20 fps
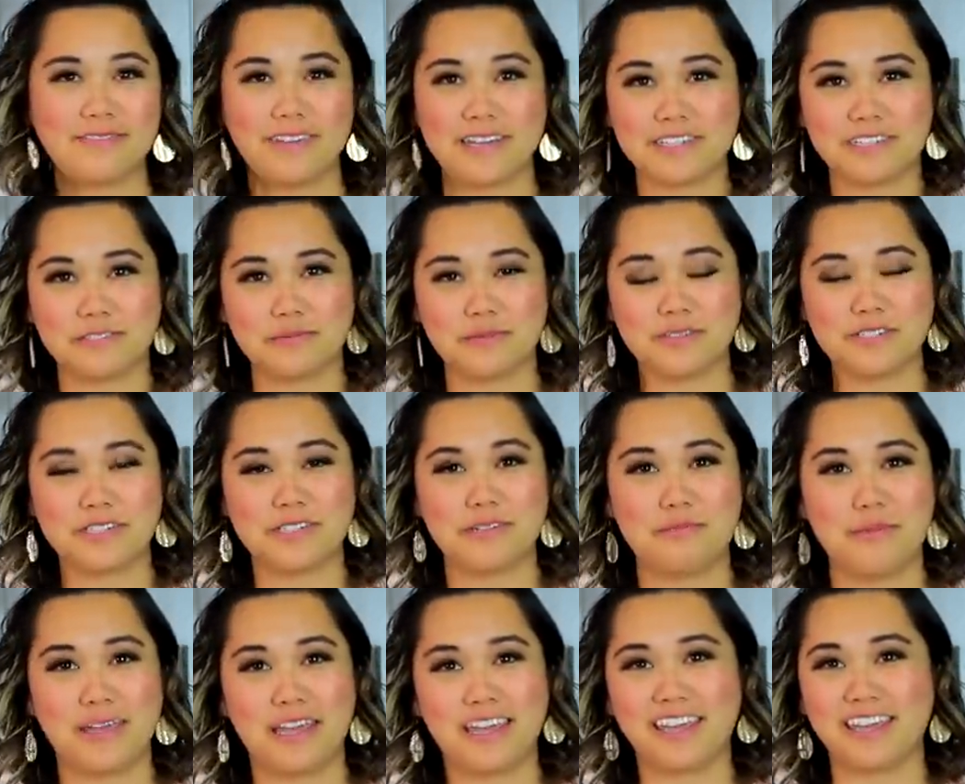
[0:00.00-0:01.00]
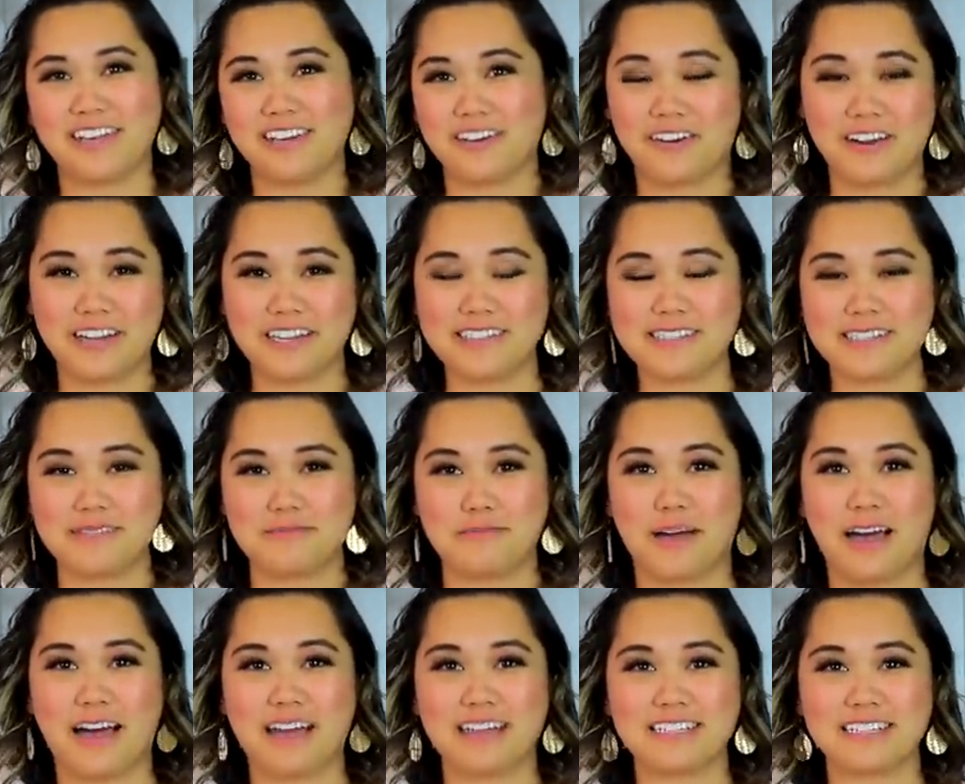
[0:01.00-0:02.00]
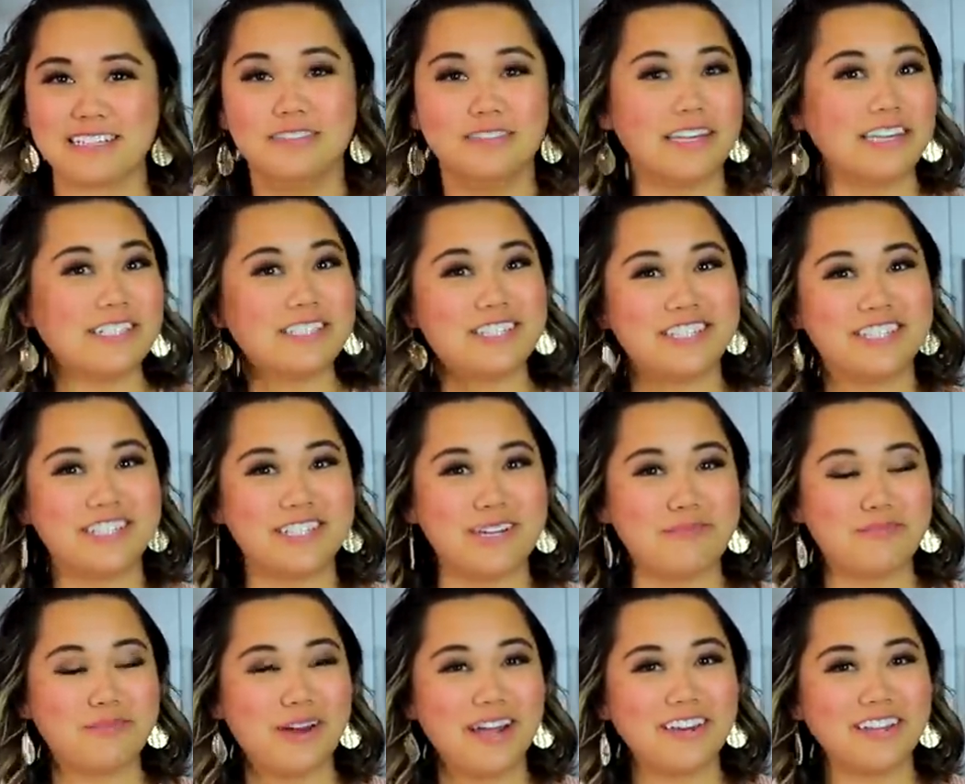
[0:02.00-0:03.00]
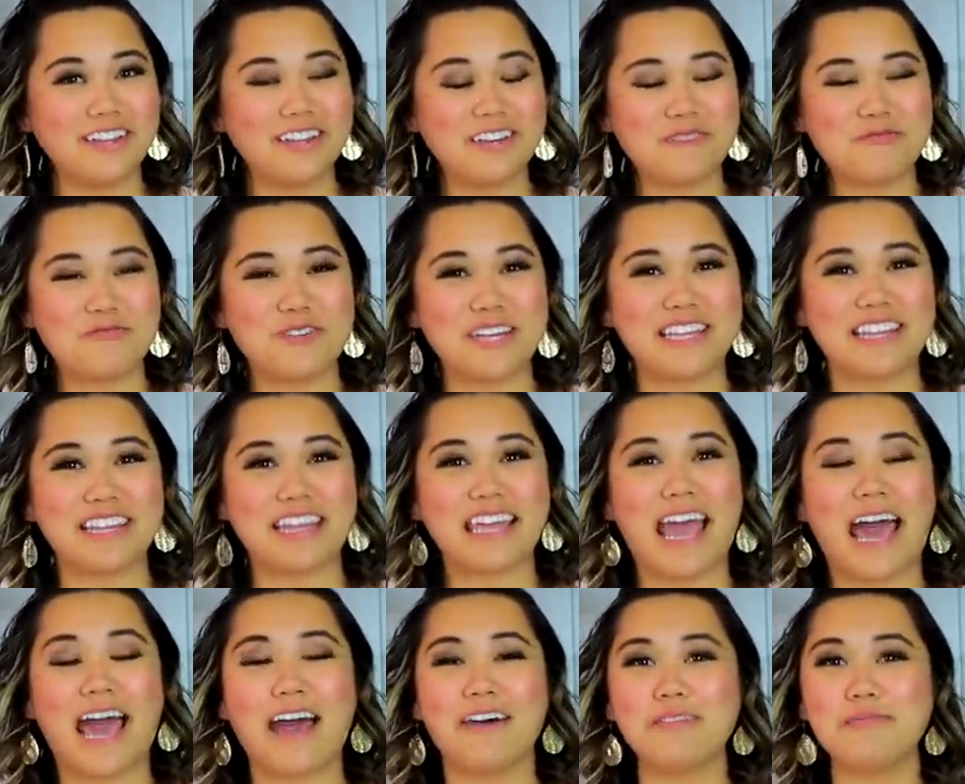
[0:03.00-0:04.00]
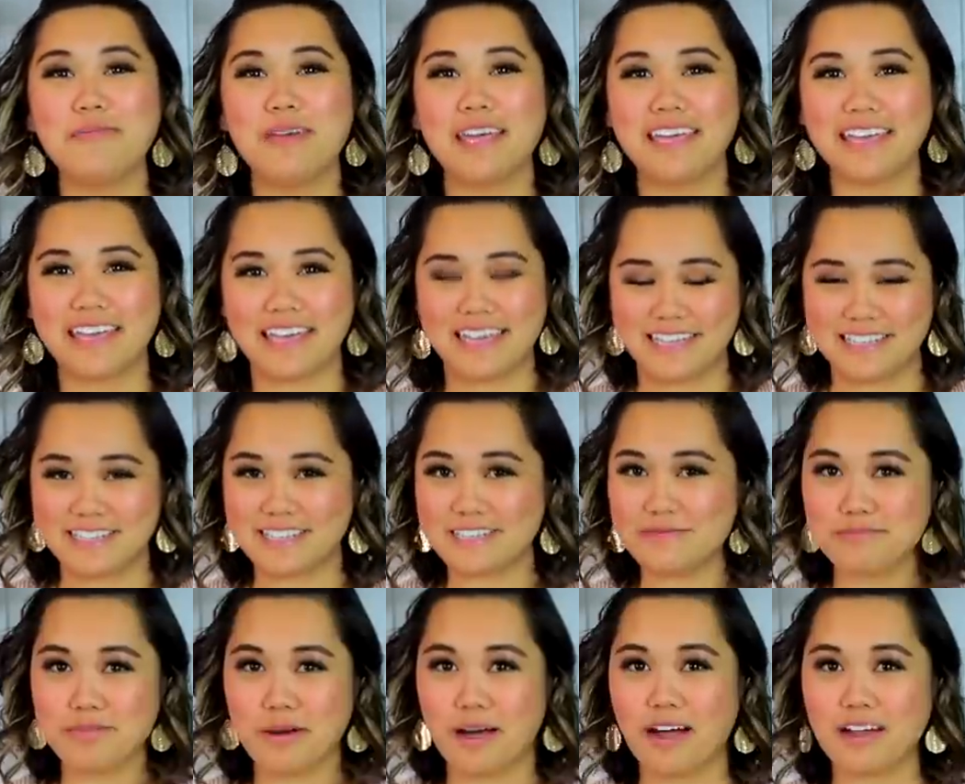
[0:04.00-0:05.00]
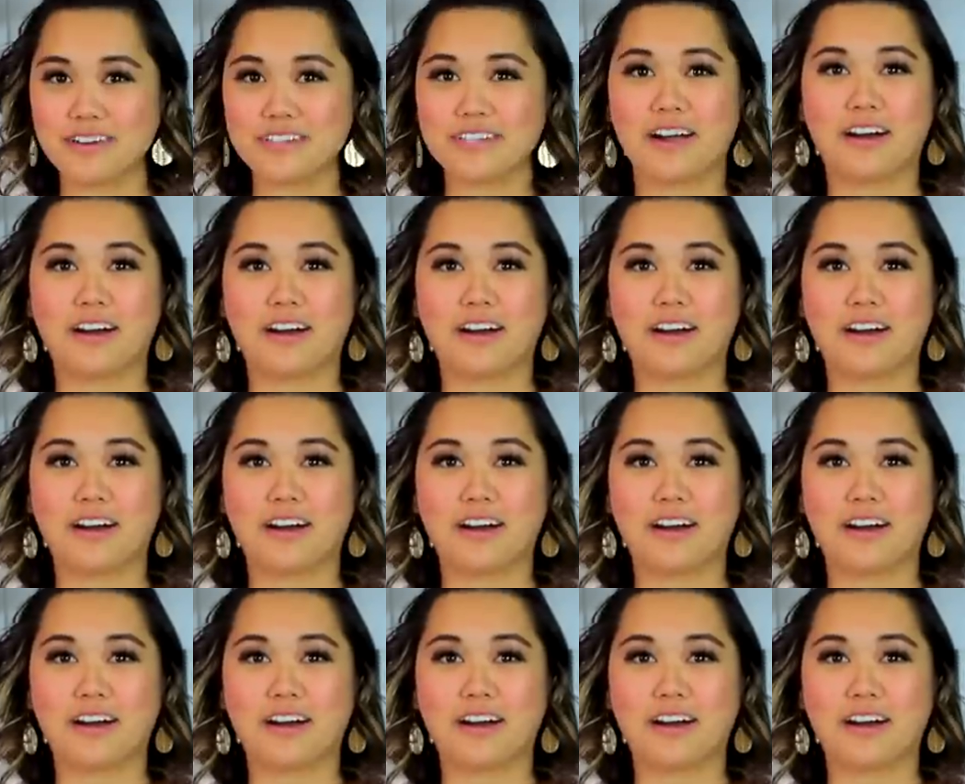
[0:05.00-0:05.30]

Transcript: vegetables to make in your Instant Pot. Let's jump right in with how to make Instant Pot